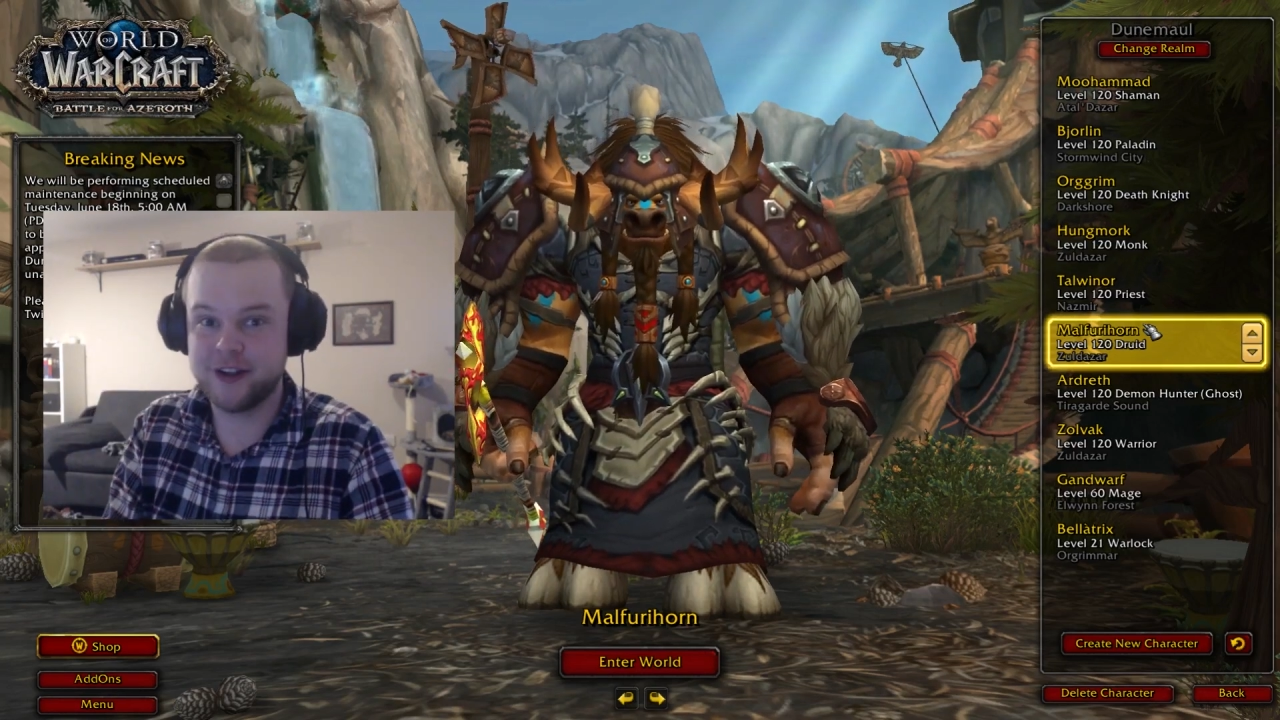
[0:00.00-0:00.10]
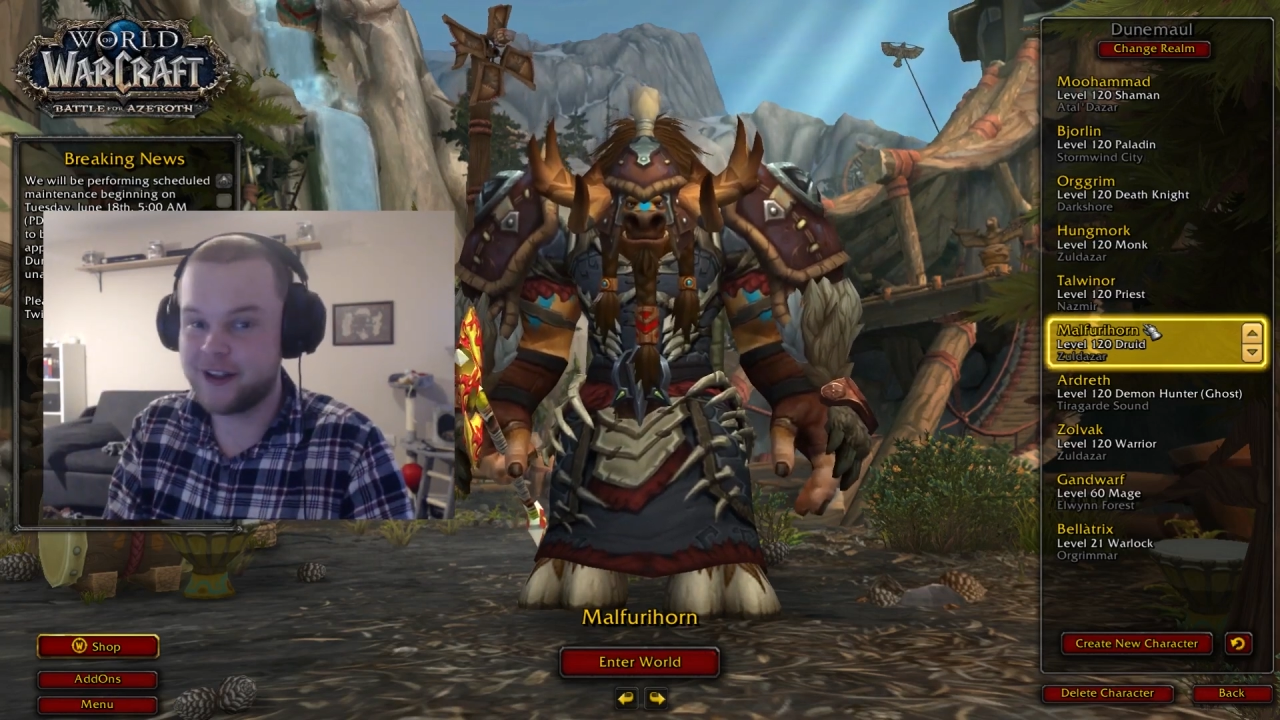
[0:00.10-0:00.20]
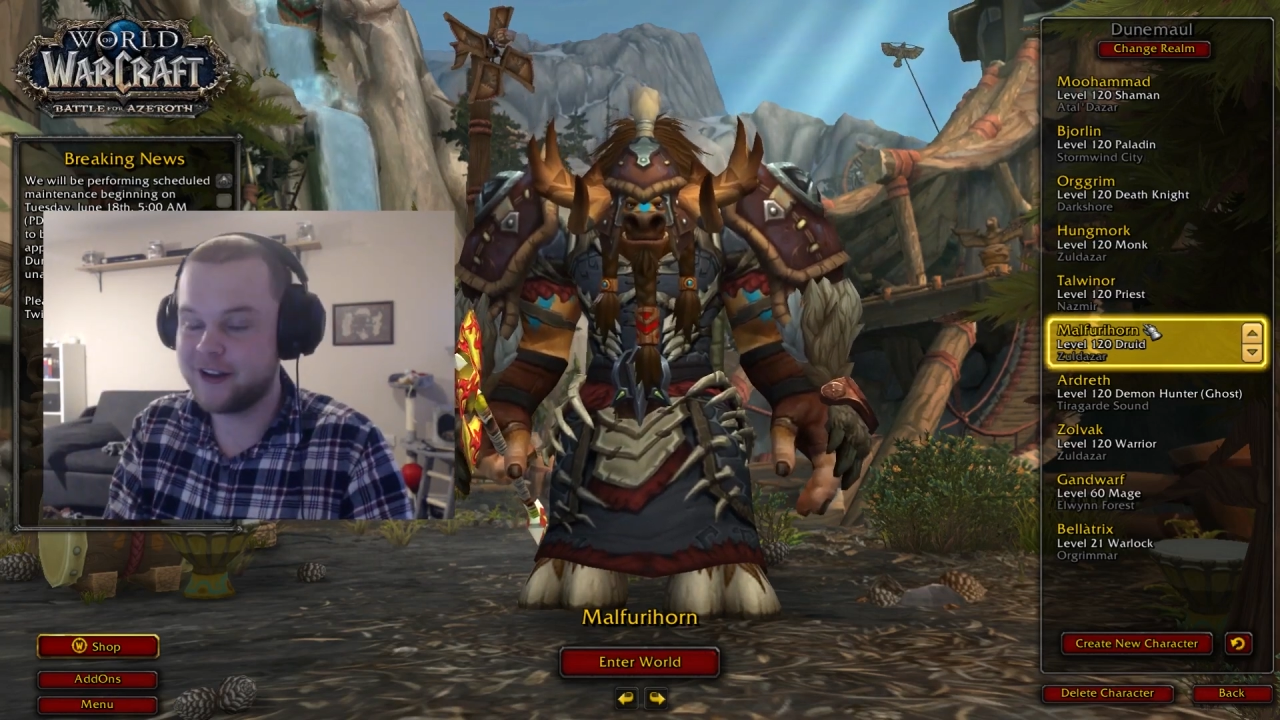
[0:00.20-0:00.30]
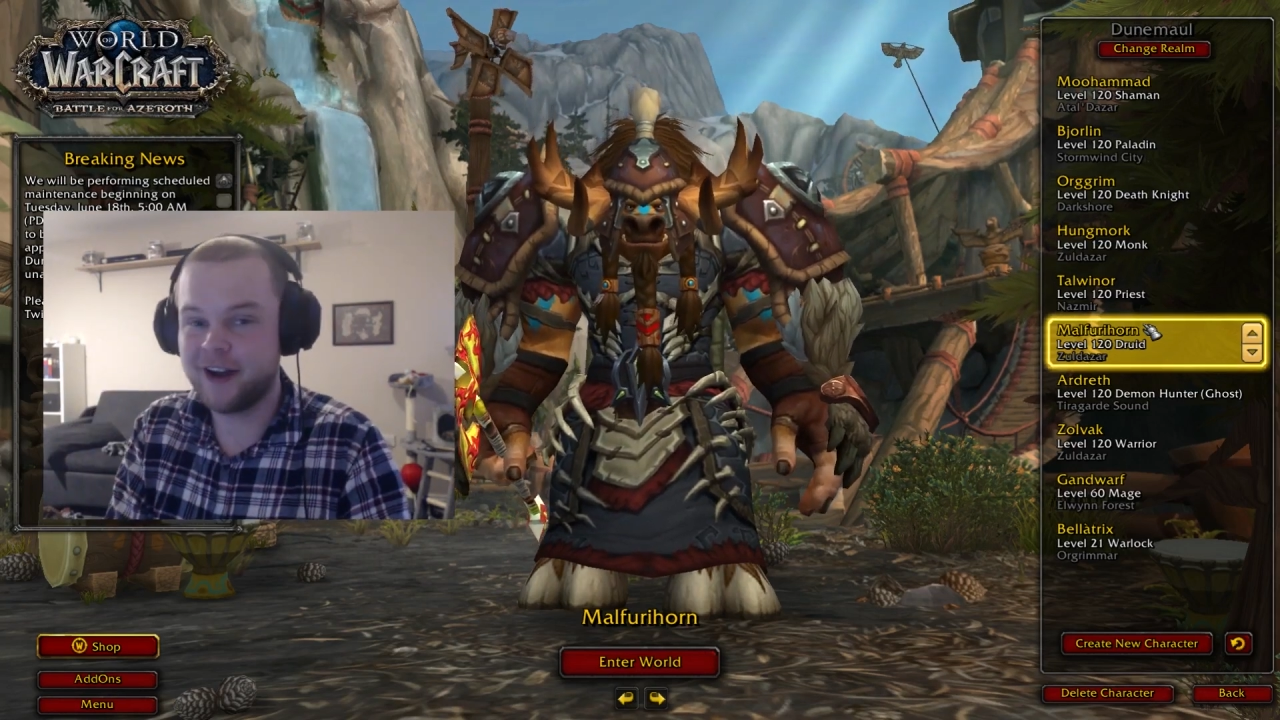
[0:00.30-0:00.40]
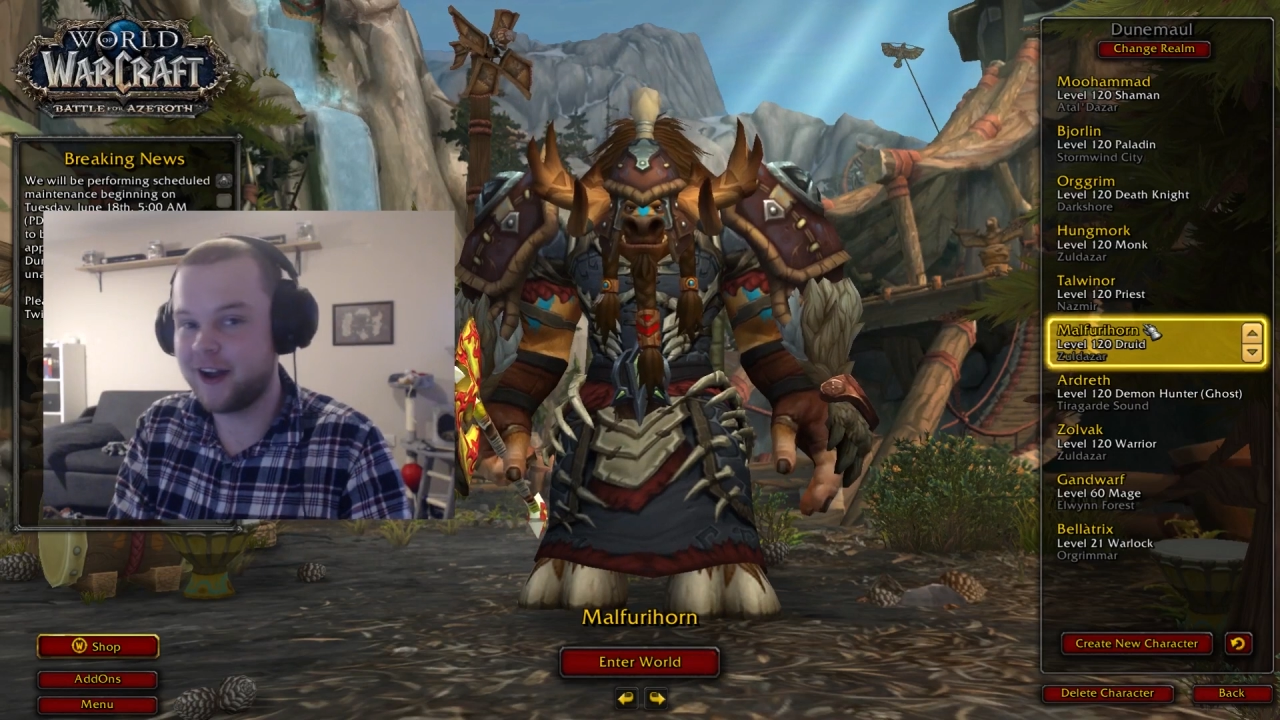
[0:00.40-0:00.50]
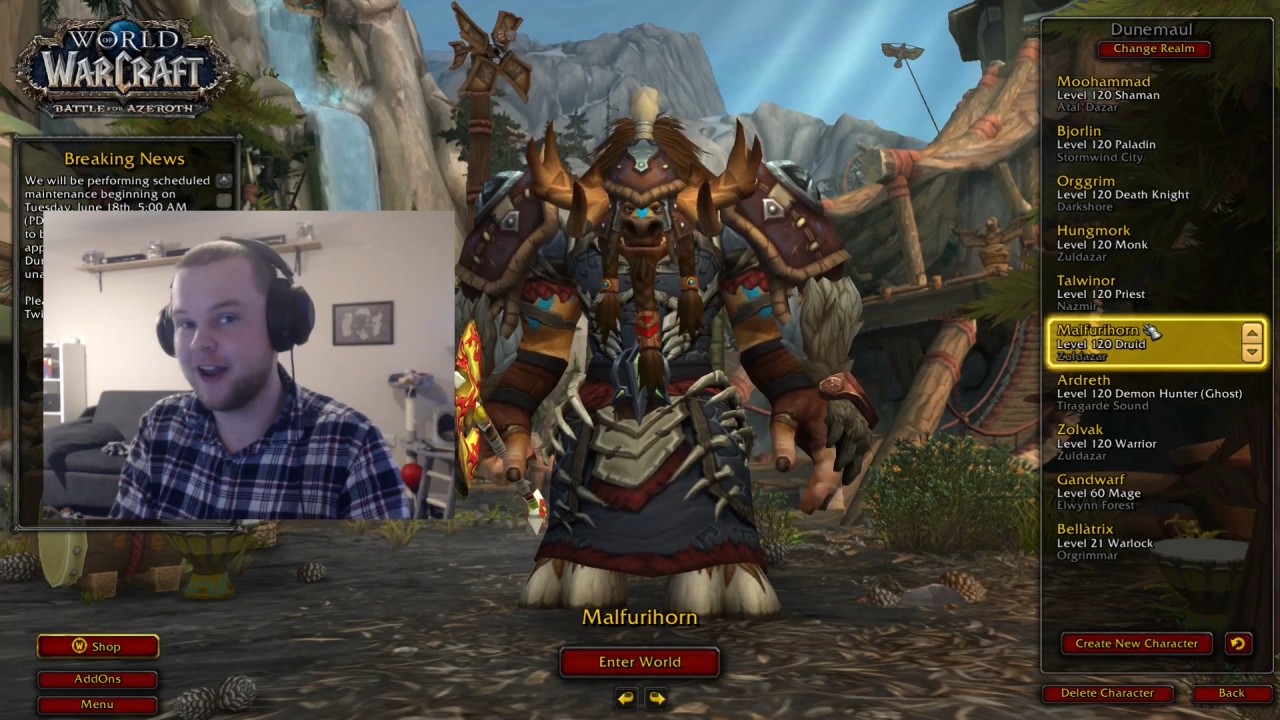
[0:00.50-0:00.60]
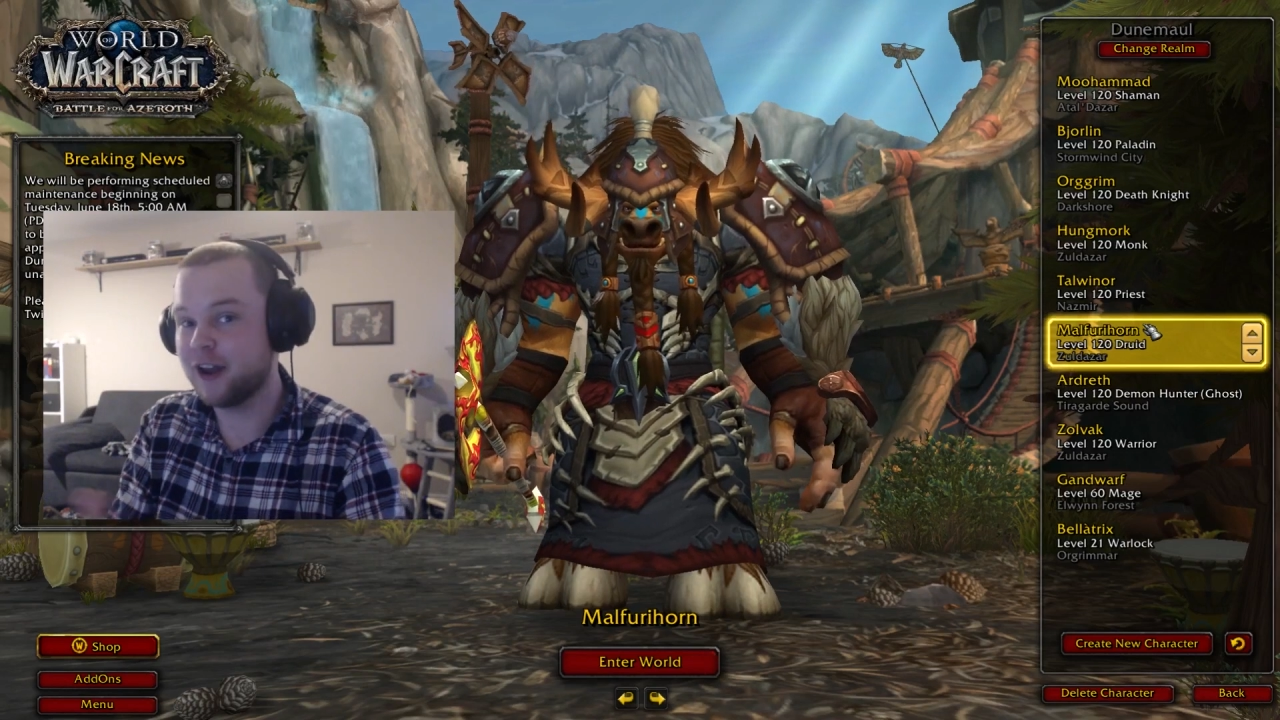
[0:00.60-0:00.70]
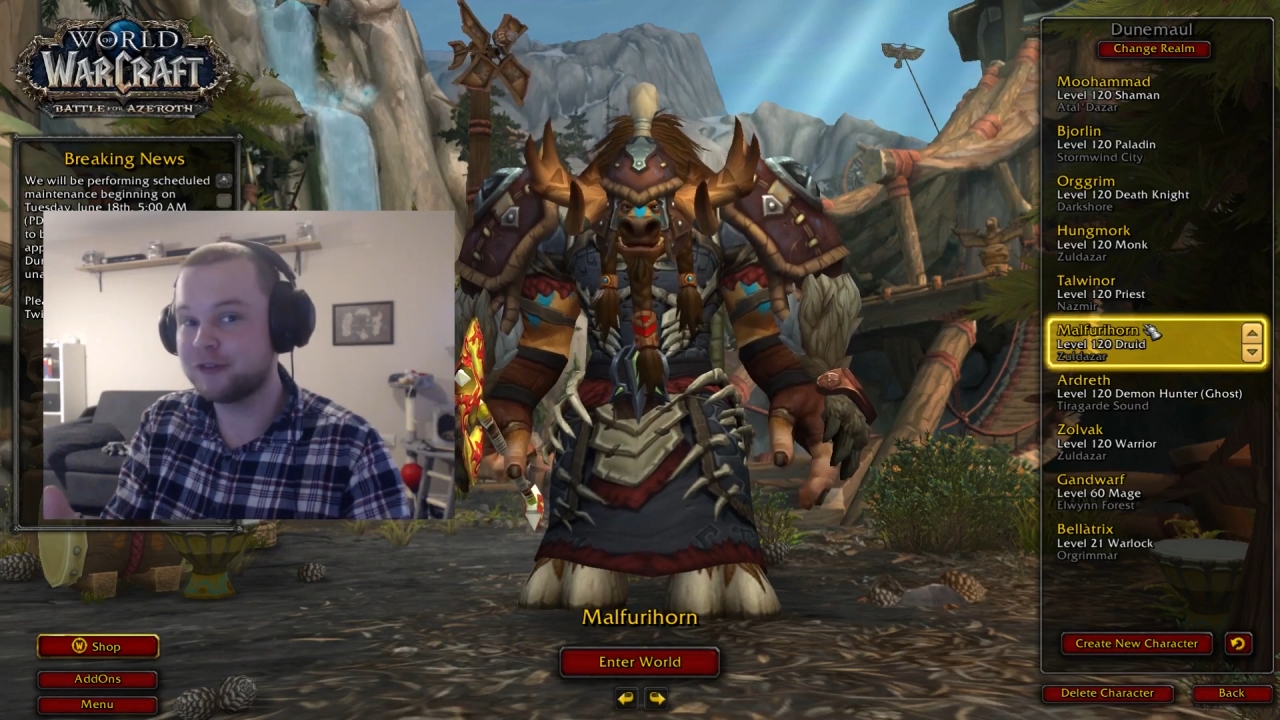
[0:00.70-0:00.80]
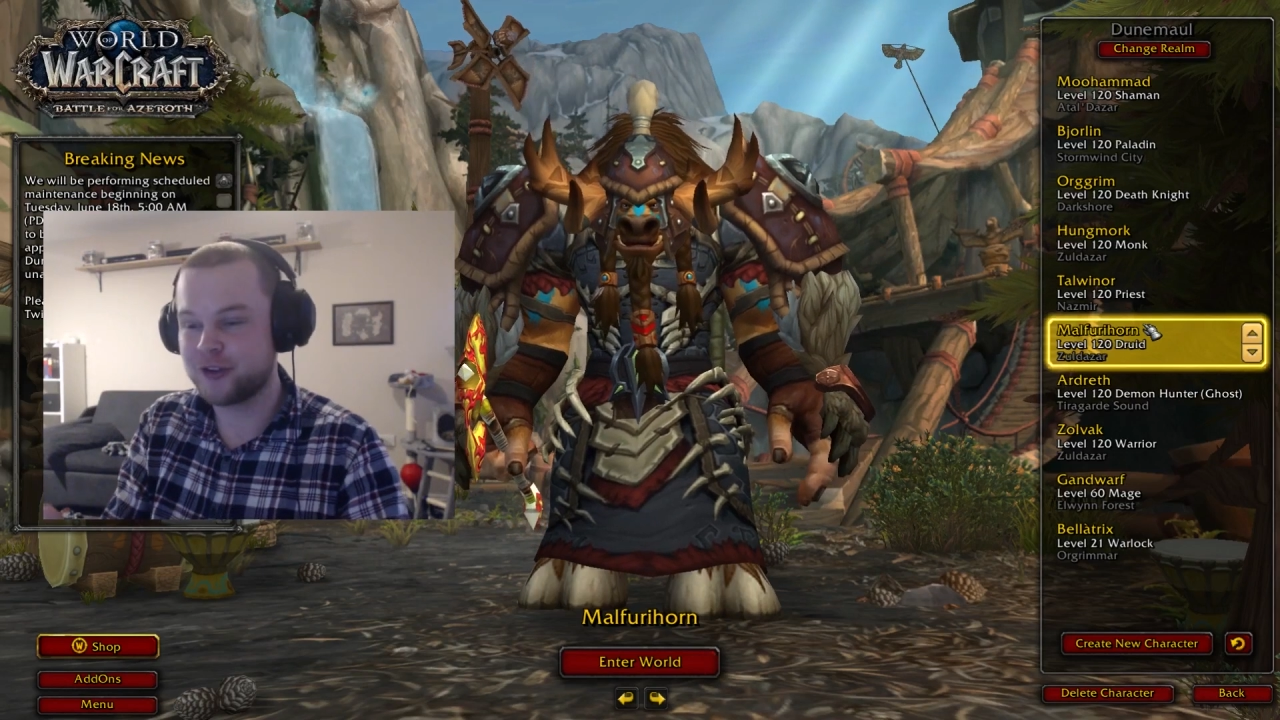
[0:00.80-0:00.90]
and I love